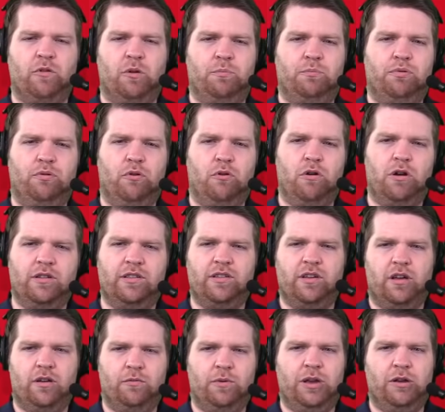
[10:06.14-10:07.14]

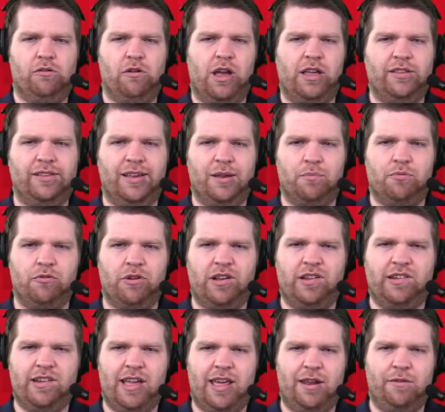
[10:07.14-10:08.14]
Report. We greatly
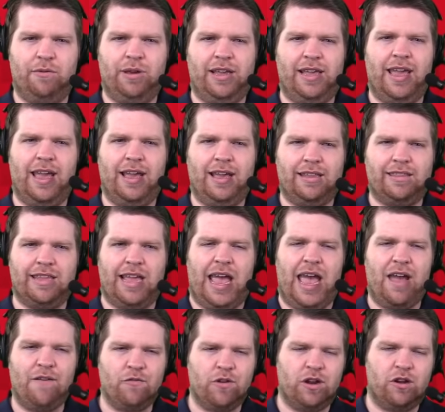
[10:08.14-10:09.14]
appreciate it. We can't get to
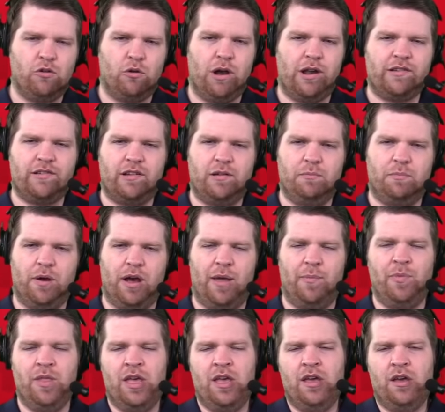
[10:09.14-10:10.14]
every question,
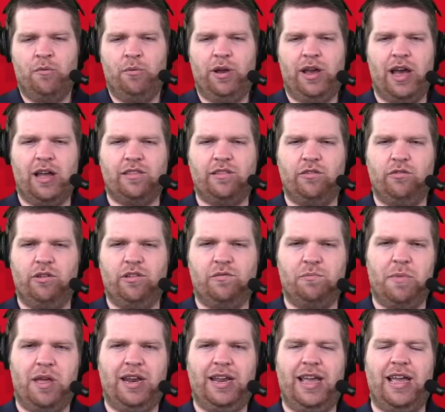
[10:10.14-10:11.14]
but we got to as
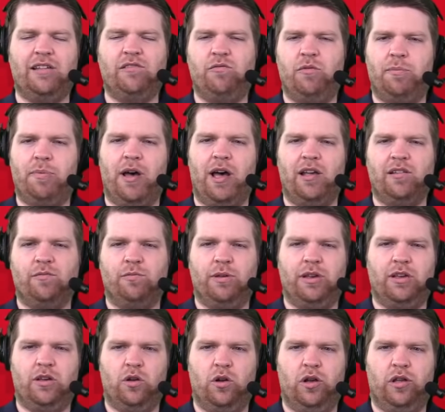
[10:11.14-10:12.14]
many as we possibly
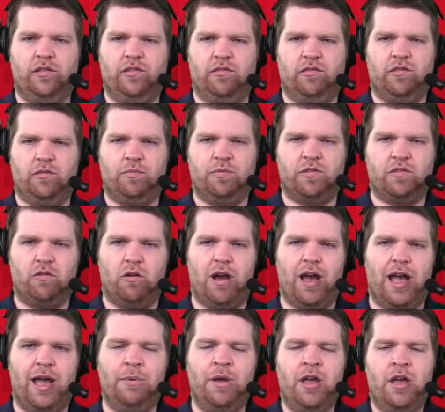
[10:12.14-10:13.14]
could. So
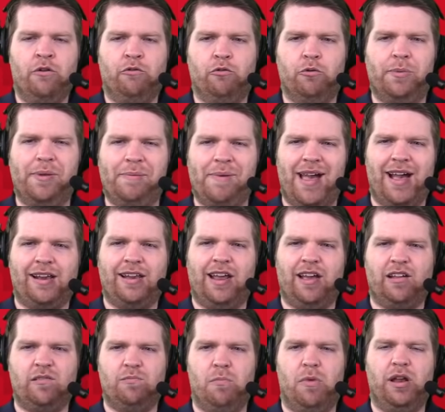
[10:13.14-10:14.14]
subscribe. We'll be back
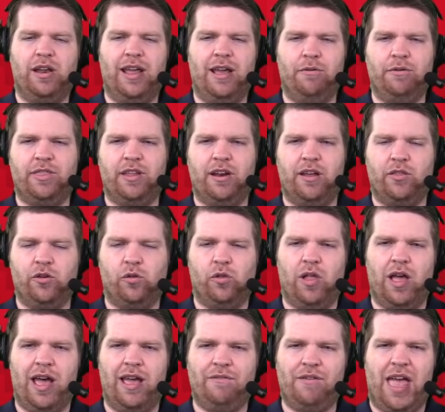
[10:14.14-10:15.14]
next Monday with another
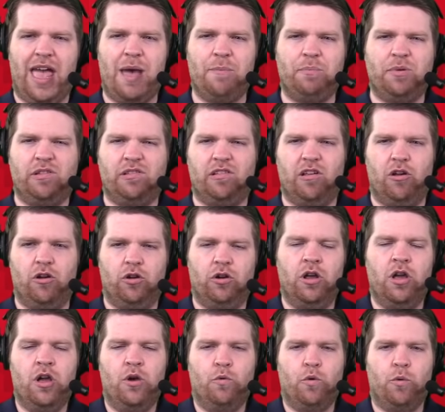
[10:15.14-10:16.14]
live episode
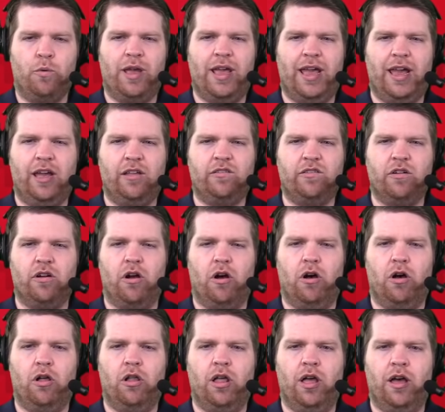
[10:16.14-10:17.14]
where we answer
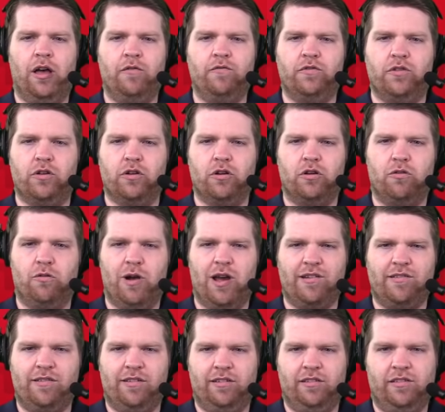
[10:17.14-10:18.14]
all of your
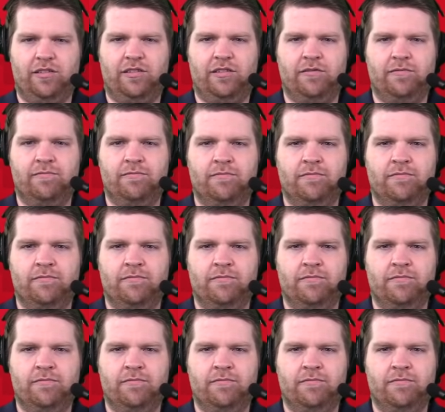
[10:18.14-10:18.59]
questions.